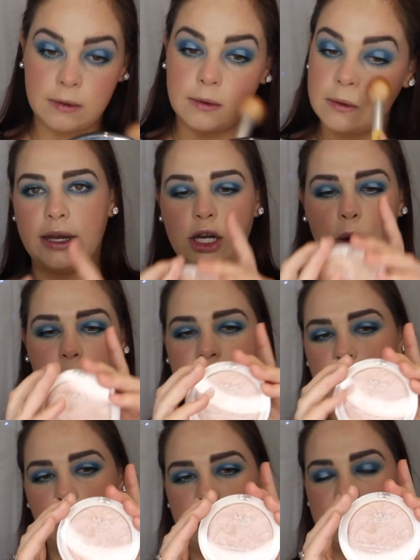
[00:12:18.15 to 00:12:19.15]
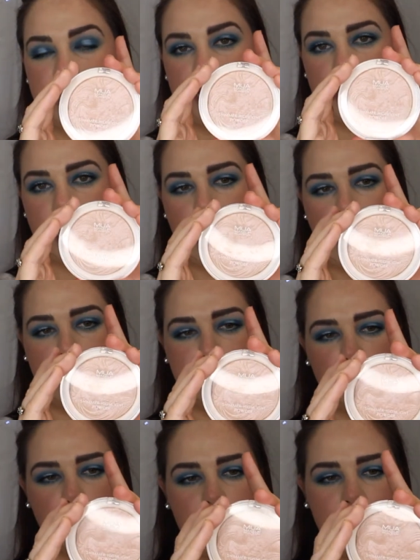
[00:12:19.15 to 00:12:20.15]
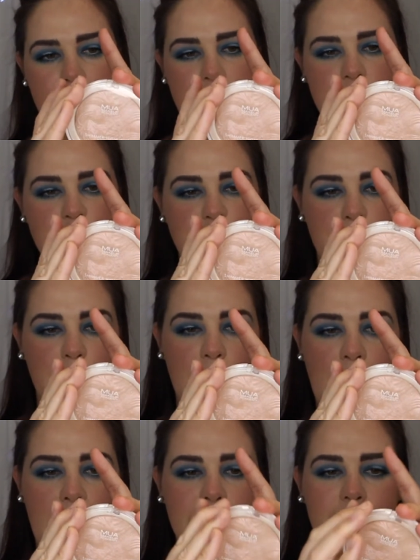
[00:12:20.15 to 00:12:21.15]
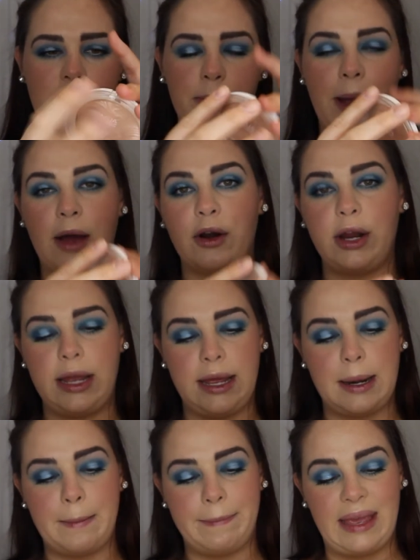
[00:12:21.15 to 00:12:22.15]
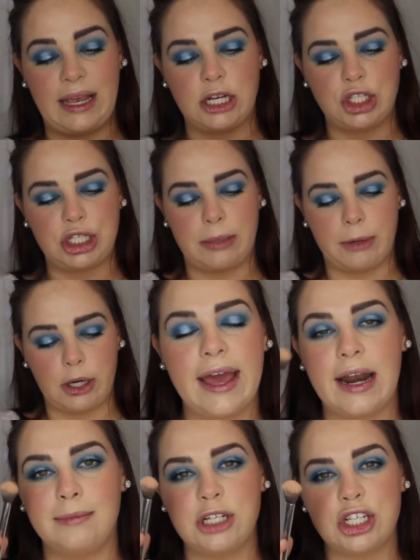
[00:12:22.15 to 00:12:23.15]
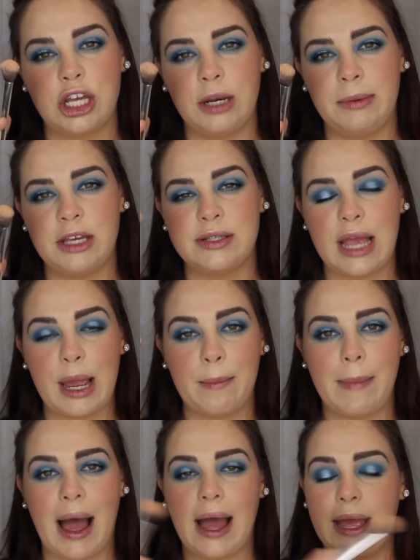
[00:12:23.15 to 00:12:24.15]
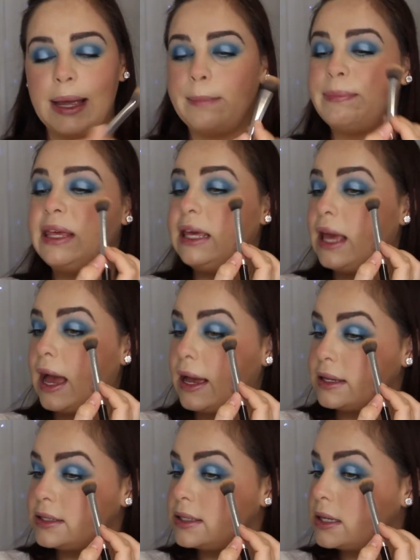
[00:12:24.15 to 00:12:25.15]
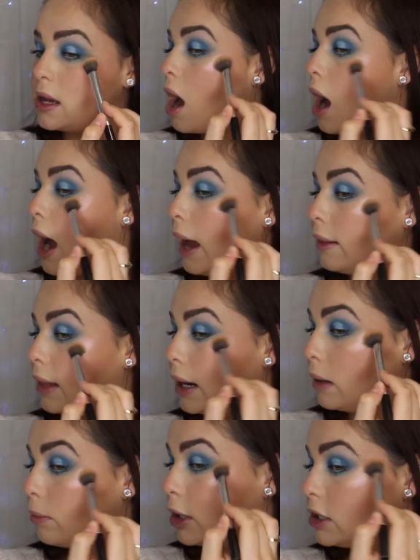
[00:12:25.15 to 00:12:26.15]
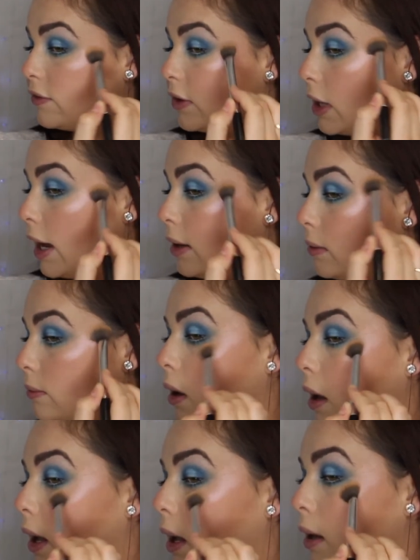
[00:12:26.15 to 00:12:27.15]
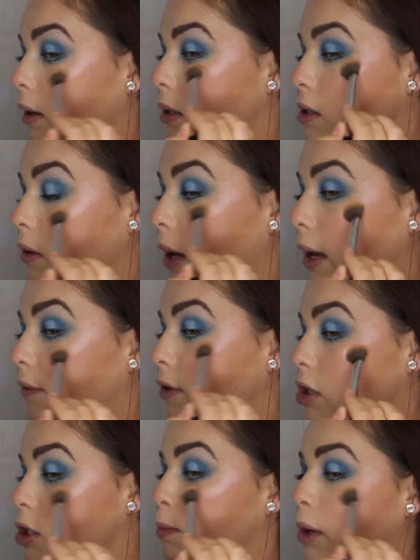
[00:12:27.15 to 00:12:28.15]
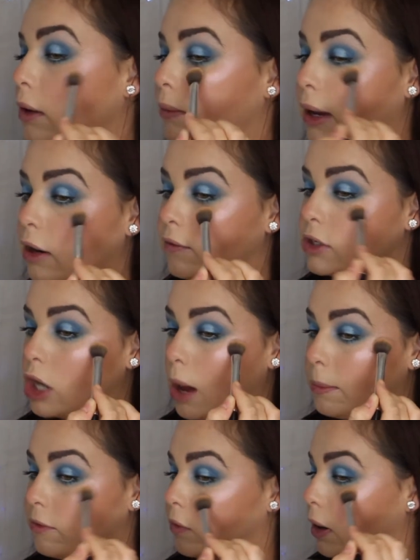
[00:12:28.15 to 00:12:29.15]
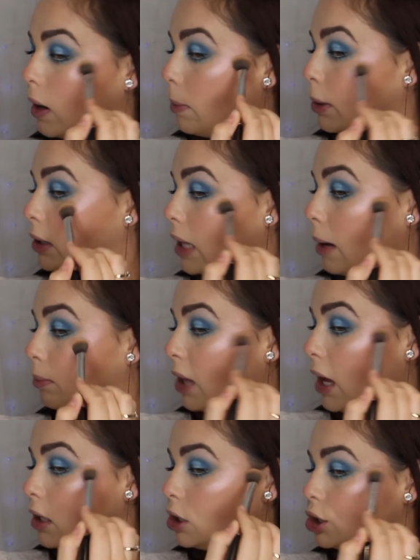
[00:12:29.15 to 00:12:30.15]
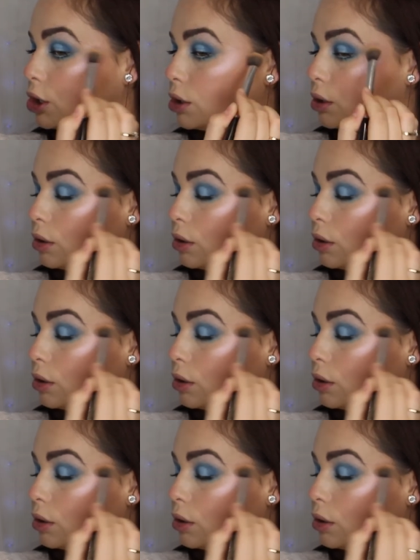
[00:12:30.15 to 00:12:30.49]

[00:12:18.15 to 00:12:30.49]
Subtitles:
And going in with the MUA Shimmering Highlighter Powder in Pink Shimmer. And I'm just going to be using my PS highlighting brush for that. And it's okay if you just put it right over top of where I put that blush.